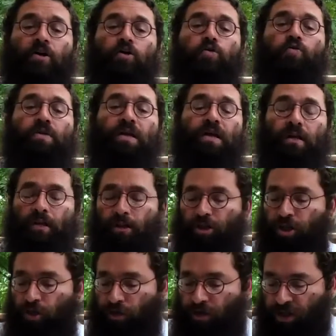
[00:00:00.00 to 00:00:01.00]
uniquely
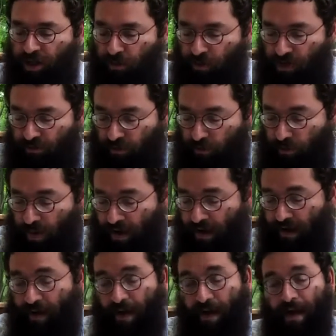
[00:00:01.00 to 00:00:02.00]
Jewish. It was
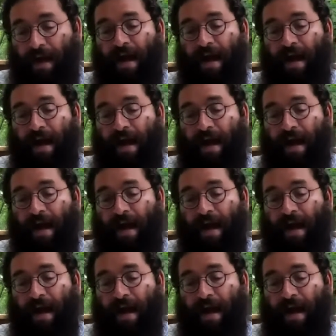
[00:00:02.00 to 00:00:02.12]
forbidden,